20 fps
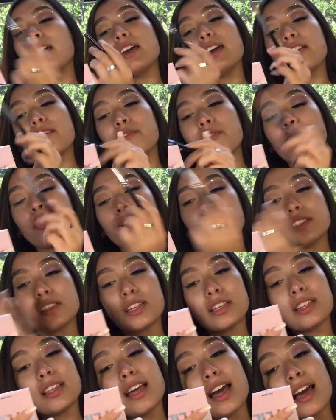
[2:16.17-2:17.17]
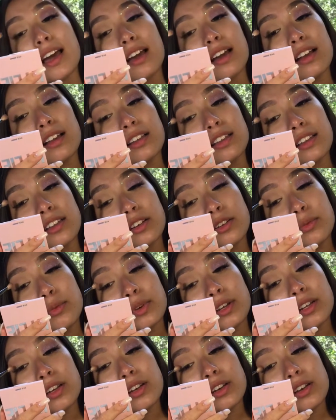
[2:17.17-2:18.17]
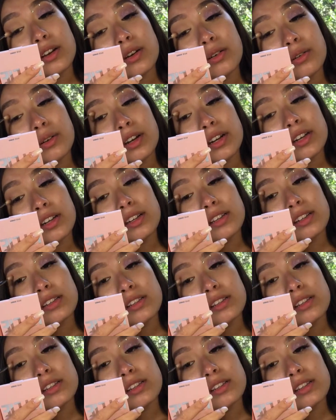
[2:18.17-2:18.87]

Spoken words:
and focusing that a little bit lower